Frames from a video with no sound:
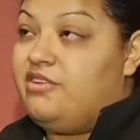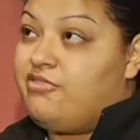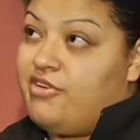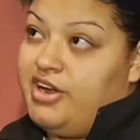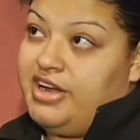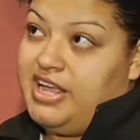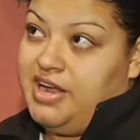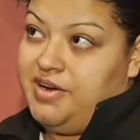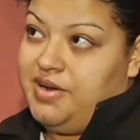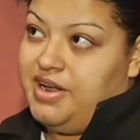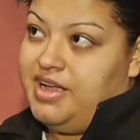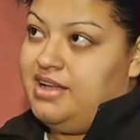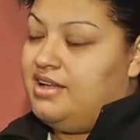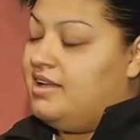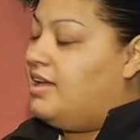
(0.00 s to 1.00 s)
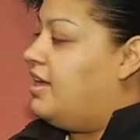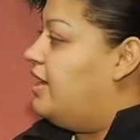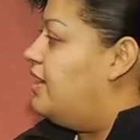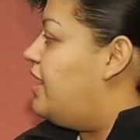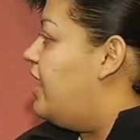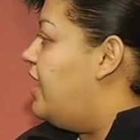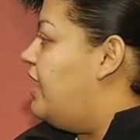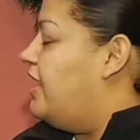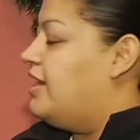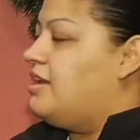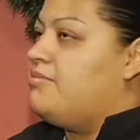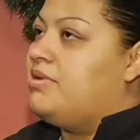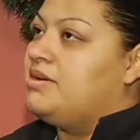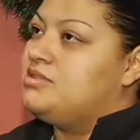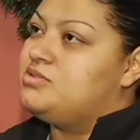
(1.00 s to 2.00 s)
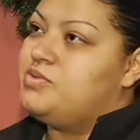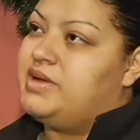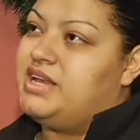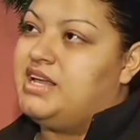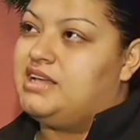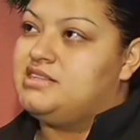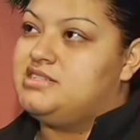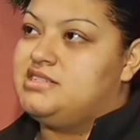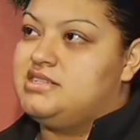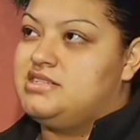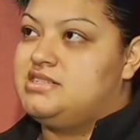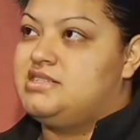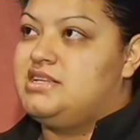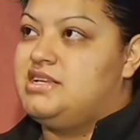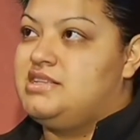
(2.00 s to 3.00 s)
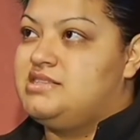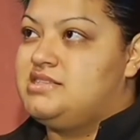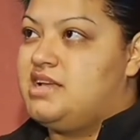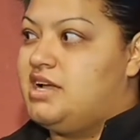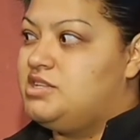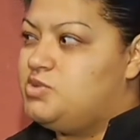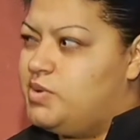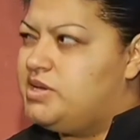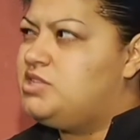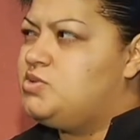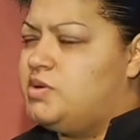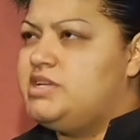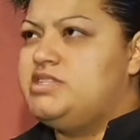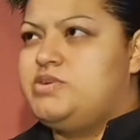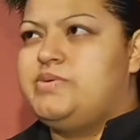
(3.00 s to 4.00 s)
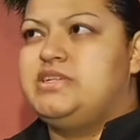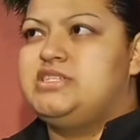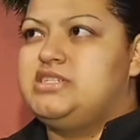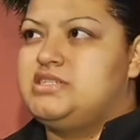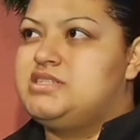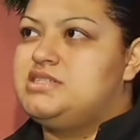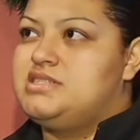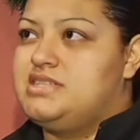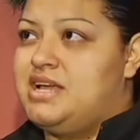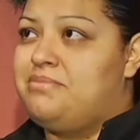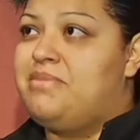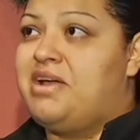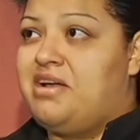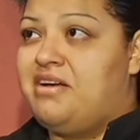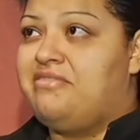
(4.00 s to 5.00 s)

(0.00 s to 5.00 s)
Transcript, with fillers: in the front area, and I had about 20 inches inside, 20, 22 inches inside my